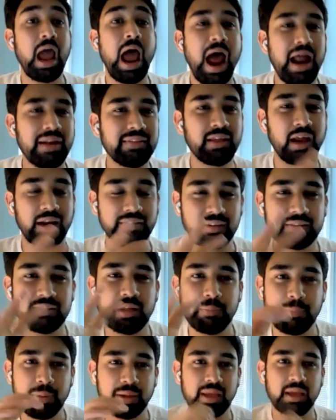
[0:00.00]
And I think
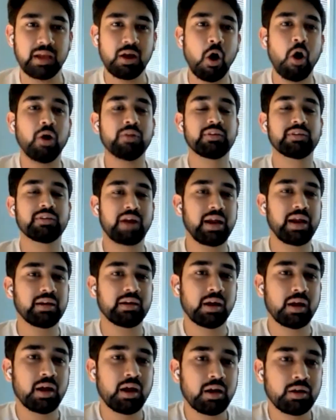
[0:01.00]
they're picking on the
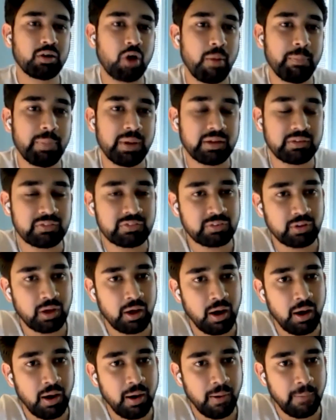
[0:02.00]
right topics
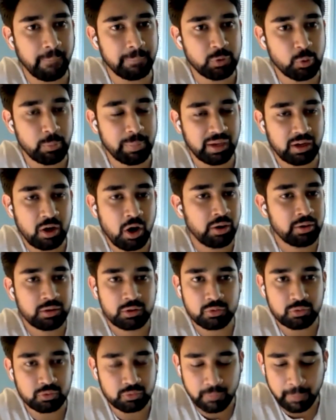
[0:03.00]
to pick on
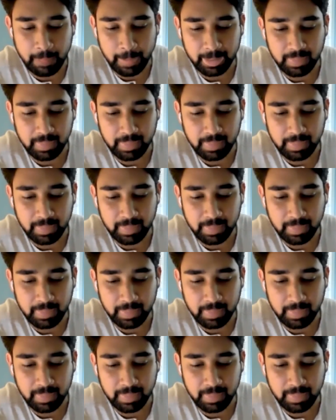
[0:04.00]
to